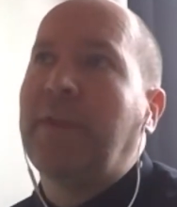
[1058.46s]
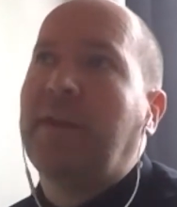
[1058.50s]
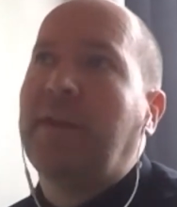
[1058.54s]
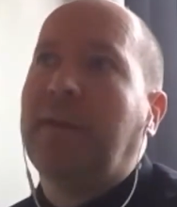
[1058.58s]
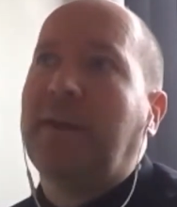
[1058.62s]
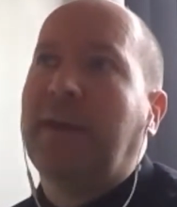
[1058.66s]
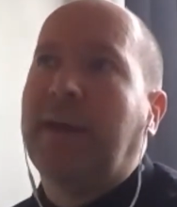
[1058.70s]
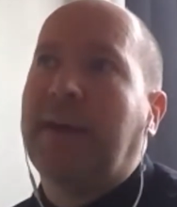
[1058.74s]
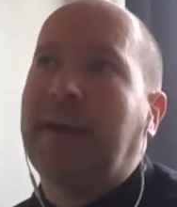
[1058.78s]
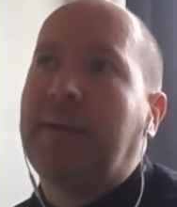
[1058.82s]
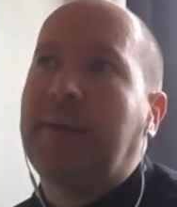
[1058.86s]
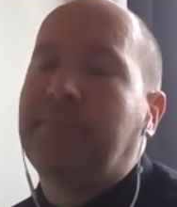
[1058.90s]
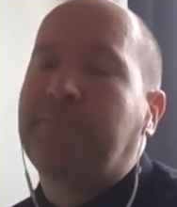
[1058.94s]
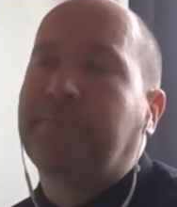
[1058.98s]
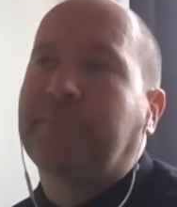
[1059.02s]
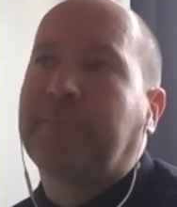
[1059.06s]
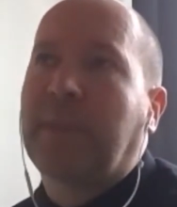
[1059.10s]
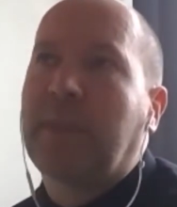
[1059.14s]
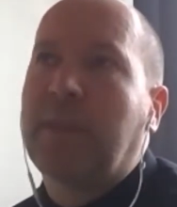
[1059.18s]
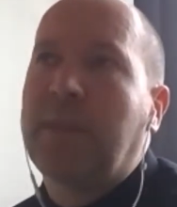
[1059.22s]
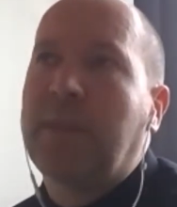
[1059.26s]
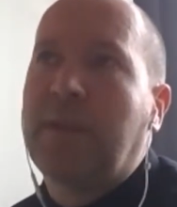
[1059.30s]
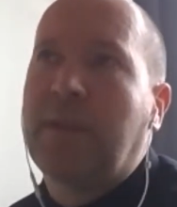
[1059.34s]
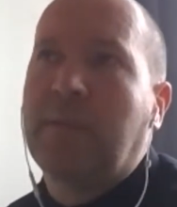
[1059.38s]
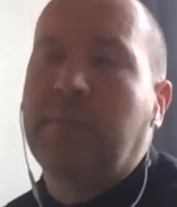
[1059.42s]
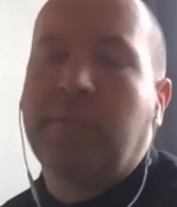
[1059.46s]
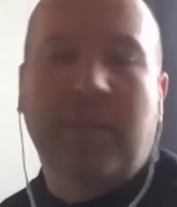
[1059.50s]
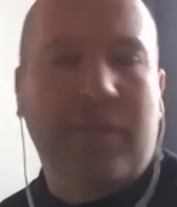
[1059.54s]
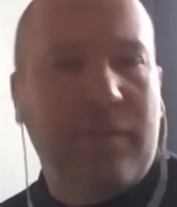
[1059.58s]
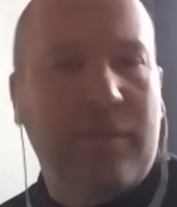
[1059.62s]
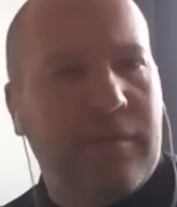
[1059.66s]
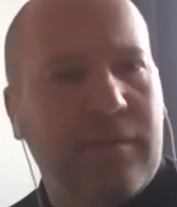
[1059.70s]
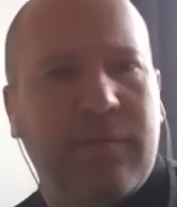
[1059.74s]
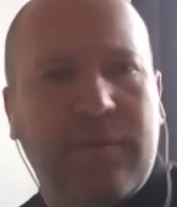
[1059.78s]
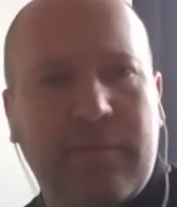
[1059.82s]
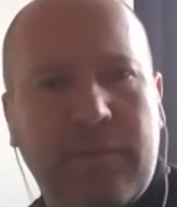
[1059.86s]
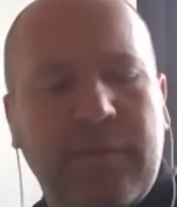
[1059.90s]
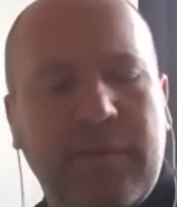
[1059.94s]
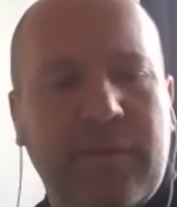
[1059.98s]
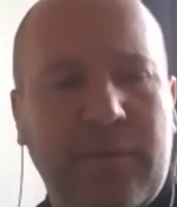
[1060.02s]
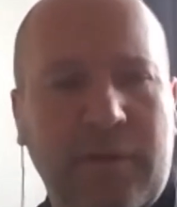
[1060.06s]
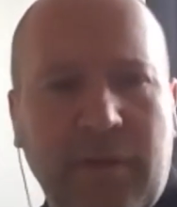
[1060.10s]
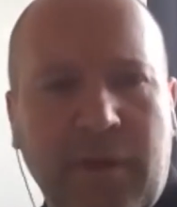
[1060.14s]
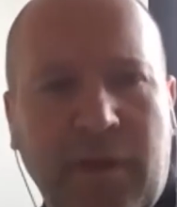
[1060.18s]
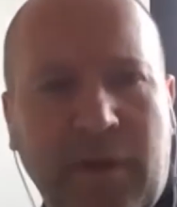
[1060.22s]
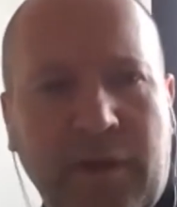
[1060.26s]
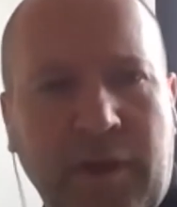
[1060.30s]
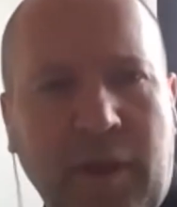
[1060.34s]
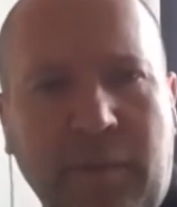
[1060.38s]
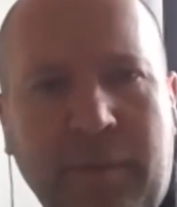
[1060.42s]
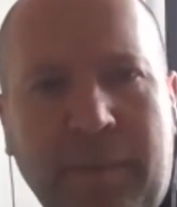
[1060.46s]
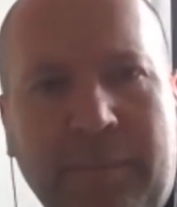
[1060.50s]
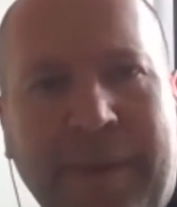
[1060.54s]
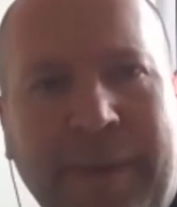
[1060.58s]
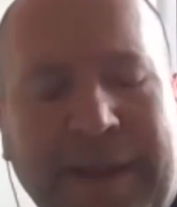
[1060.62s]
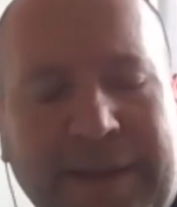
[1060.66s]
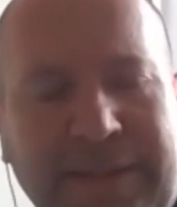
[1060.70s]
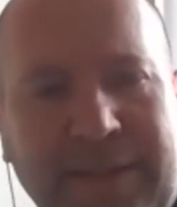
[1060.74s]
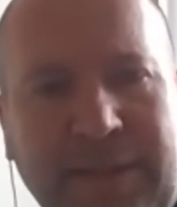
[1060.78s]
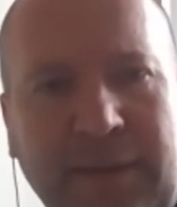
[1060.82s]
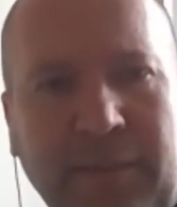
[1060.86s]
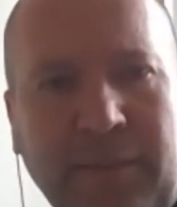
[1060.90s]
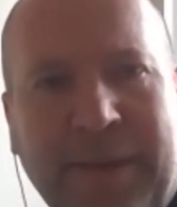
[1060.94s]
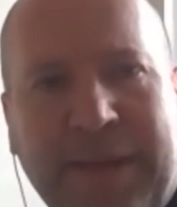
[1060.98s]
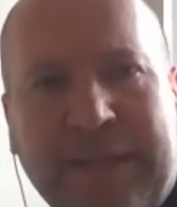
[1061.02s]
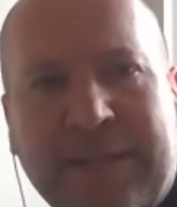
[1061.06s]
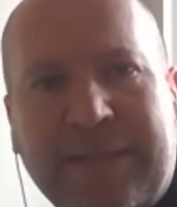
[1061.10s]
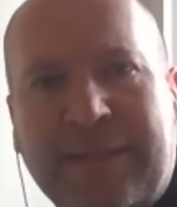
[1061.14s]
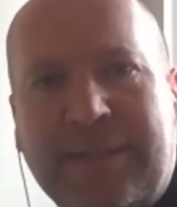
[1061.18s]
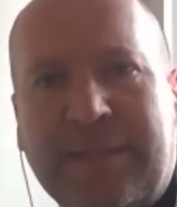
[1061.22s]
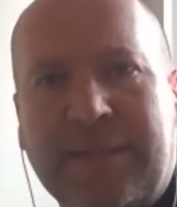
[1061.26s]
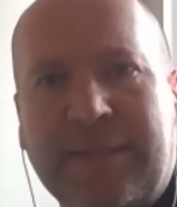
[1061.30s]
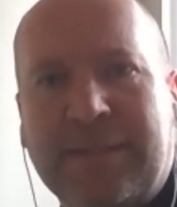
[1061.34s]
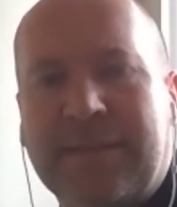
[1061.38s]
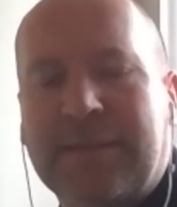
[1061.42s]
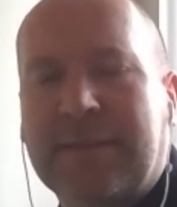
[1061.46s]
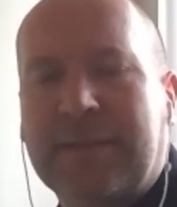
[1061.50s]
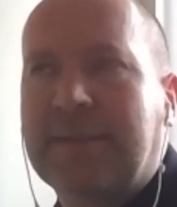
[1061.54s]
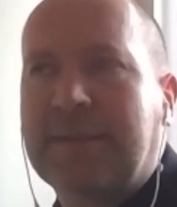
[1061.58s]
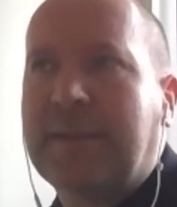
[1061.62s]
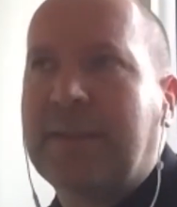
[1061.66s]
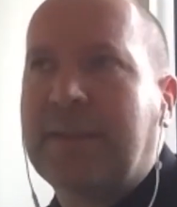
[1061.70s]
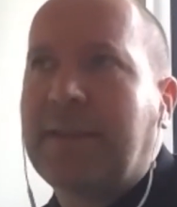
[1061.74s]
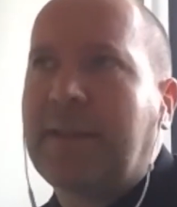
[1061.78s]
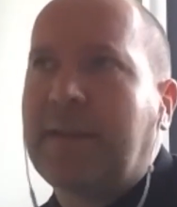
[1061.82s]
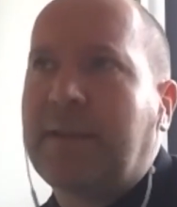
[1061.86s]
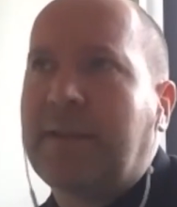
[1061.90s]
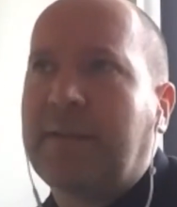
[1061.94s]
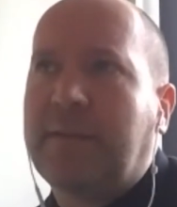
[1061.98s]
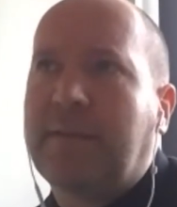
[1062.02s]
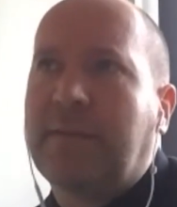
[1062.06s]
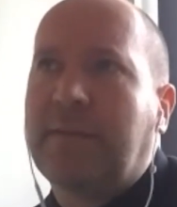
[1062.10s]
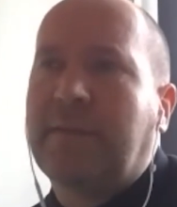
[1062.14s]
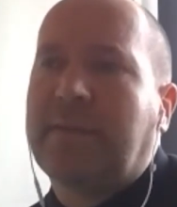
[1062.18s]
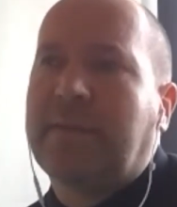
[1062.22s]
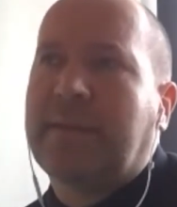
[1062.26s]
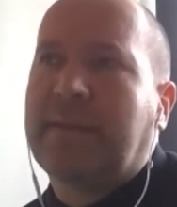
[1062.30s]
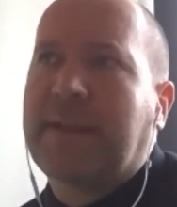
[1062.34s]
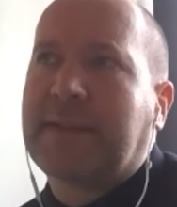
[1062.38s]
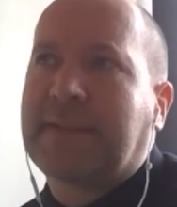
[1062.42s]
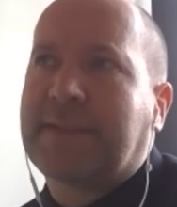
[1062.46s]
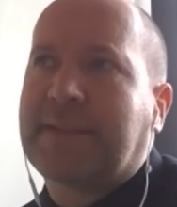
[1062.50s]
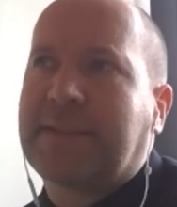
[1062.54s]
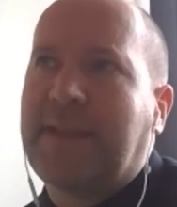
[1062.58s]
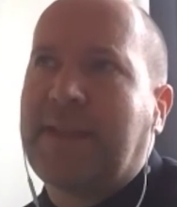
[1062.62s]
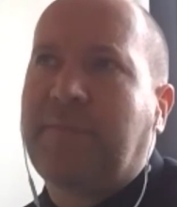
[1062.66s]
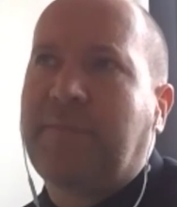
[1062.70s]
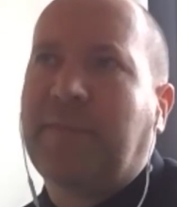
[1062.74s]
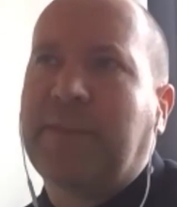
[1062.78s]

Um, but you know, going back to competitors, and you know, that's definitely